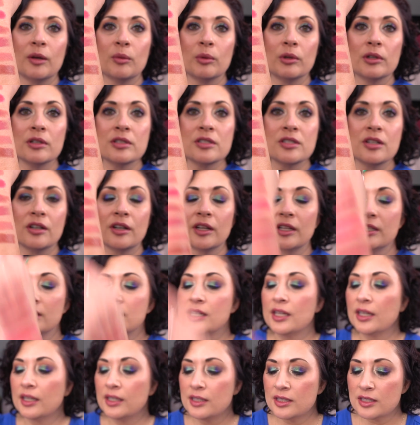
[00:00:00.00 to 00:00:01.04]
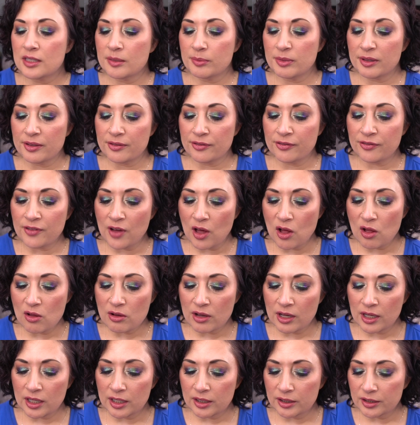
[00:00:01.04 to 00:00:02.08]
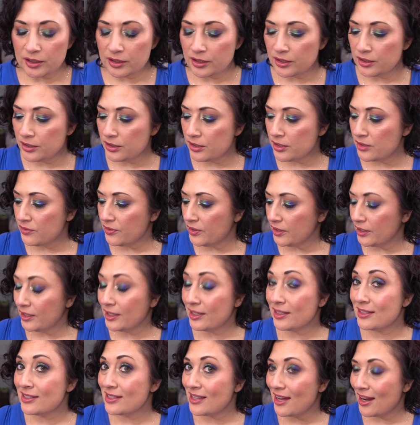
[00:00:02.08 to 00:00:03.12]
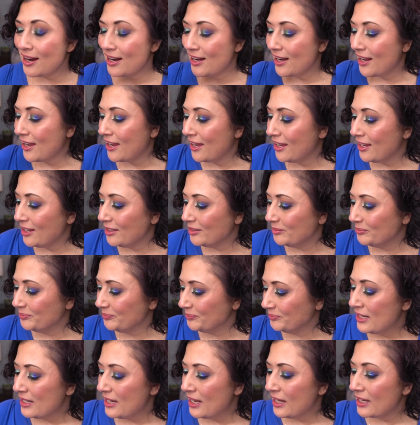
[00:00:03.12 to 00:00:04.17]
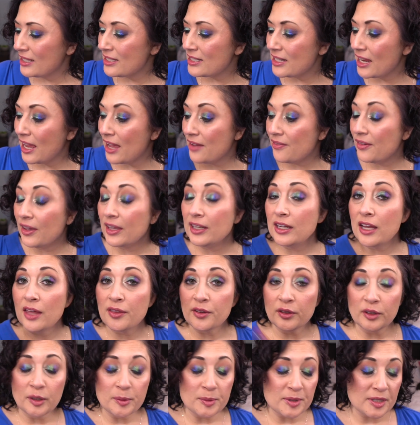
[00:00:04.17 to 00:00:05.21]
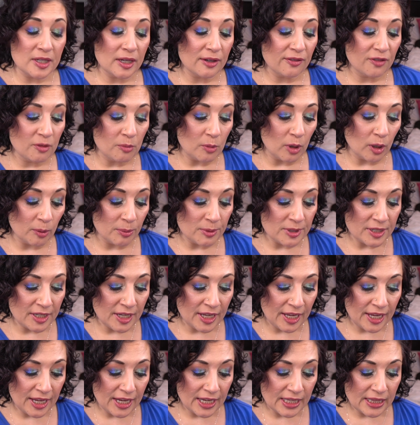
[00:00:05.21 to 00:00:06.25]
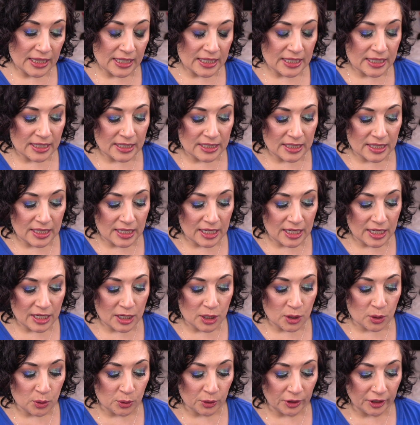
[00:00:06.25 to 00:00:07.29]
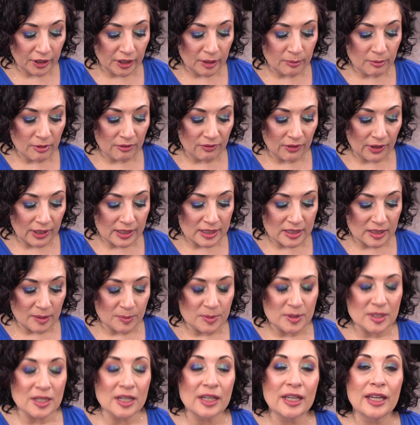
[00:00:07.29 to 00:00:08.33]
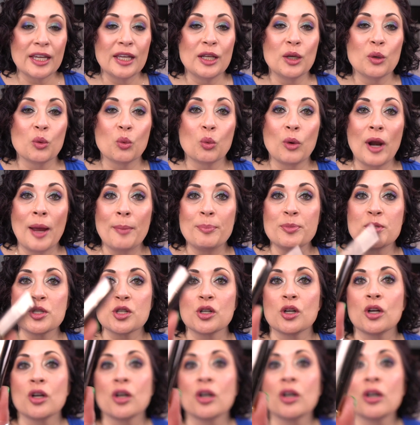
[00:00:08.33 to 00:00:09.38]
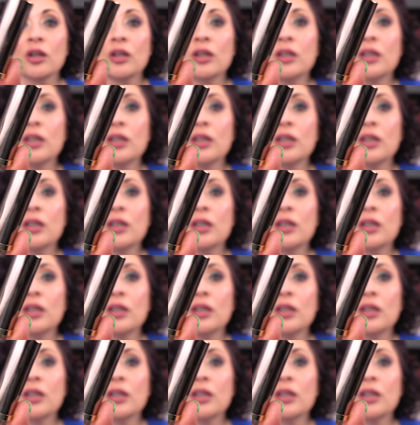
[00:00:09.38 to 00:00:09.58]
we're starting to get in some of the fall colors. Very exciting. Next, I have another lipstick from Urban Decay. This is the Cream Vice Lipstick in Rapture.